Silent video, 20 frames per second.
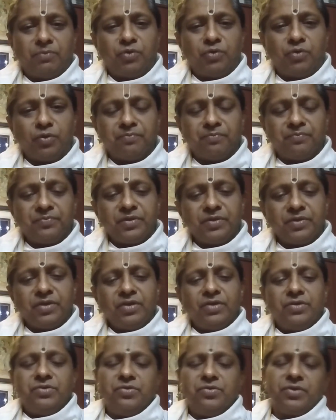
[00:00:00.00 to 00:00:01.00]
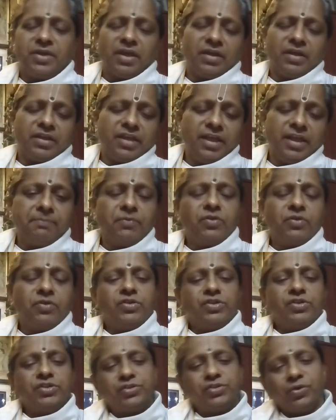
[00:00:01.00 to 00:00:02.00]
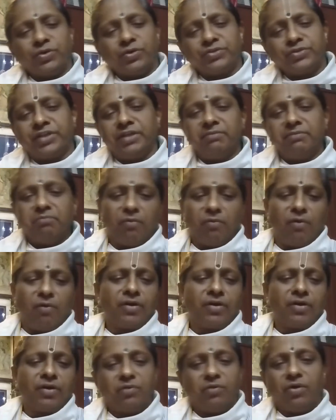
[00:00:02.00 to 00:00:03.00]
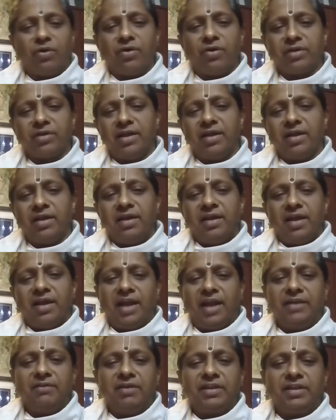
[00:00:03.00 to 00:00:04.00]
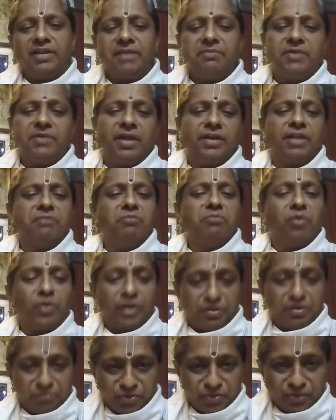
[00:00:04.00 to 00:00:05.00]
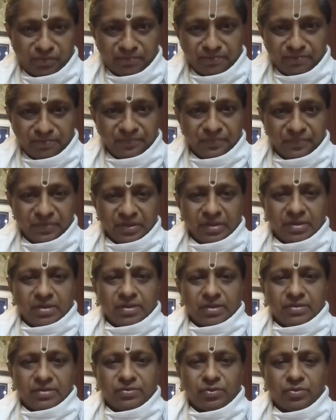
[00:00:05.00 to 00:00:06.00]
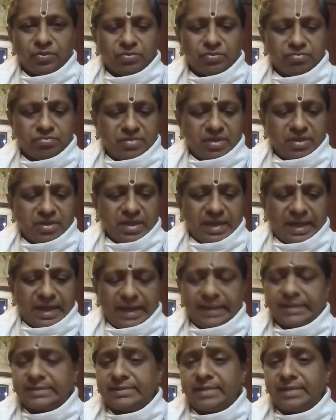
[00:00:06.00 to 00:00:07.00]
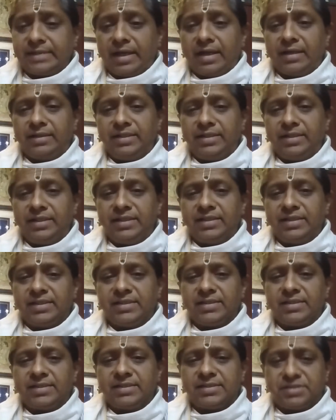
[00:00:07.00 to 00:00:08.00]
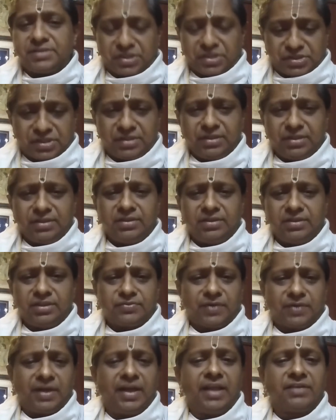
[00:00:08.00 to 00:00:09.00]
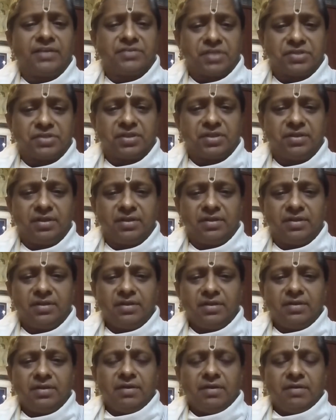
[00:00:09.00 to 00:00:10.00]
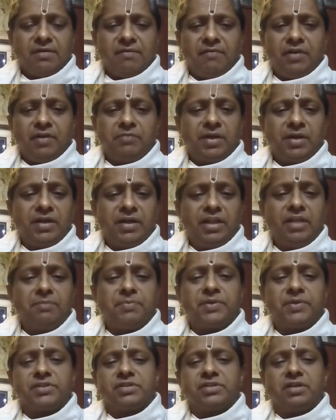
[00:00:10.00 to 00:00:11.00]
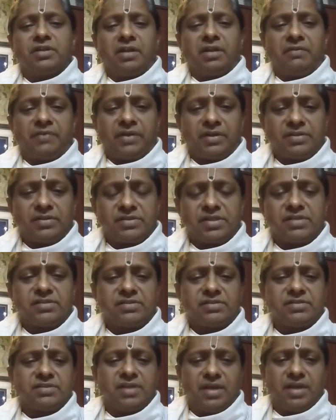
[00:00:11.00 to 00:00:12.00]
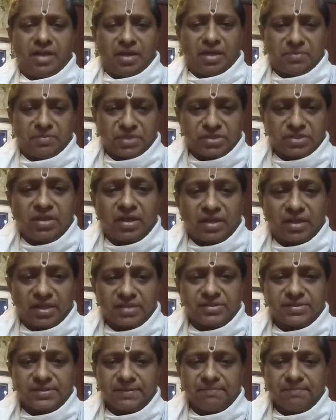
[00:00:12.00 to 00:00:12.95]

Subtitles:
whom you can keep sourcing more and more, and you will keep getting more and more. So I start the session, this 5-day session, with my deepest reverences and namaskaras